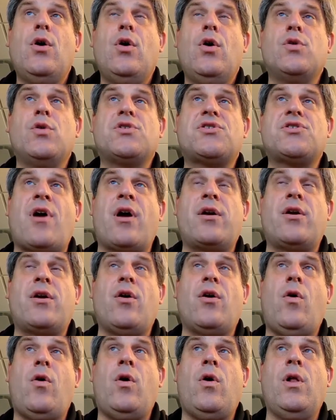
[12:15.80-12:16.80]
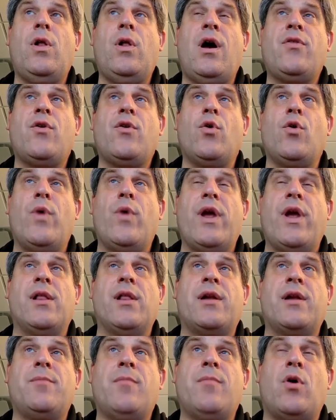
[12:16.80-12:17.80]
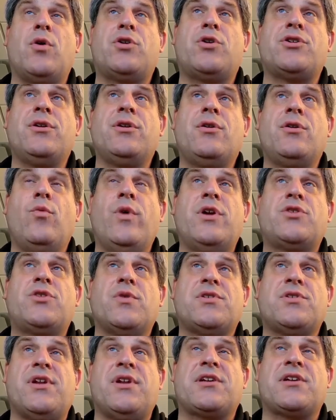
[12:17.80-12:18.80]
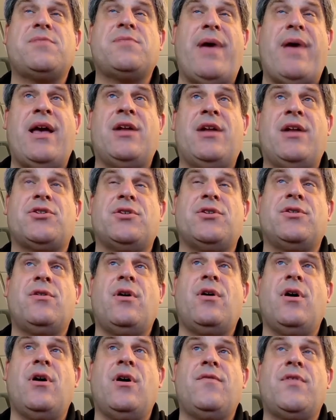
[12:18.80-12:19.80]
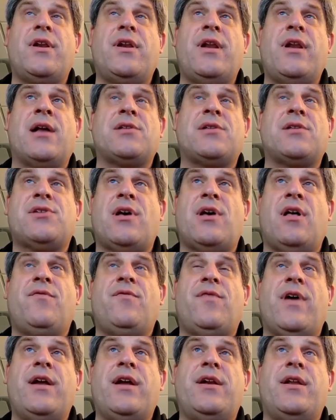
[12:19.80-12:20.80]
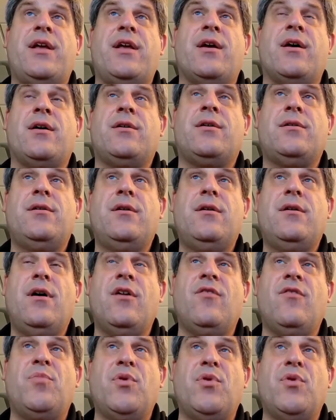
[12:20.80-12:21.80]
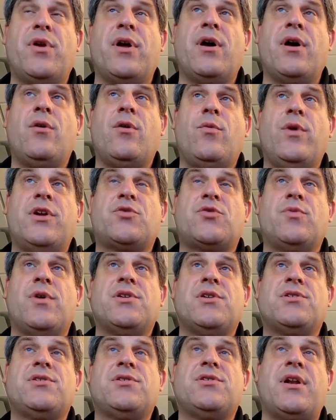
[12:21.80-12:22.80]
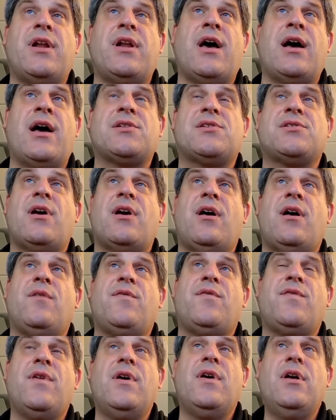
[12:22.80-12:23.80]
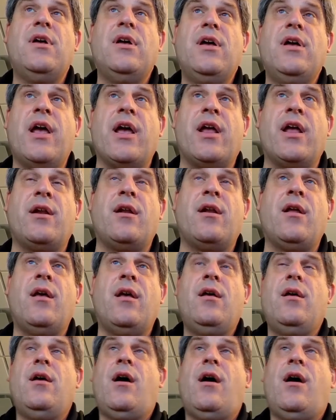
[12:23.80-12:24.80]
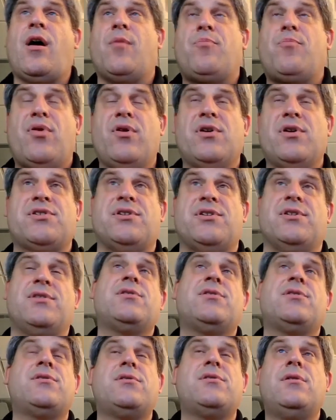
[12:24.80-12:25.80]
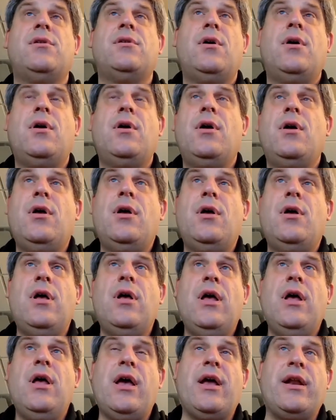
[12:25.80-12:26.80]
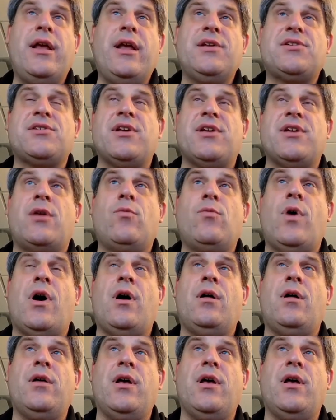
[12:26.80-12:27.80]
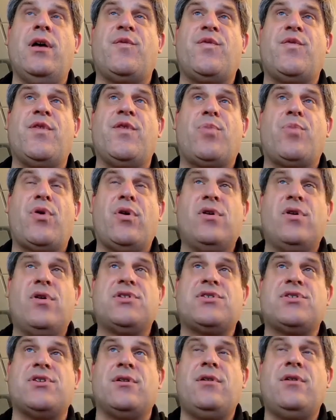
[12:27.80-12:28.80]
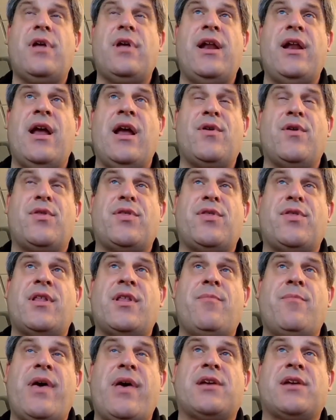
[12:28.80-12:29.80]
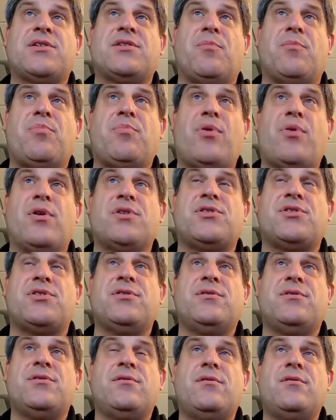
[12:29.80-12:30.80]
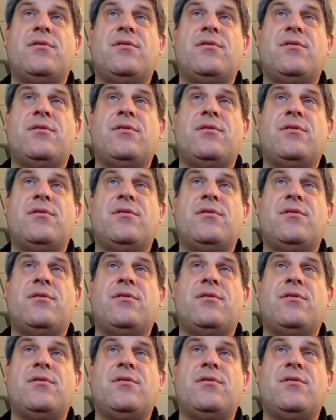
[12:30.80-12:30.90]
who started a whole other wheel in motion, which was an expansion of the not self idea of Buddha, which was the not self in our persons. And he said, well, if the person and everything that makes the person,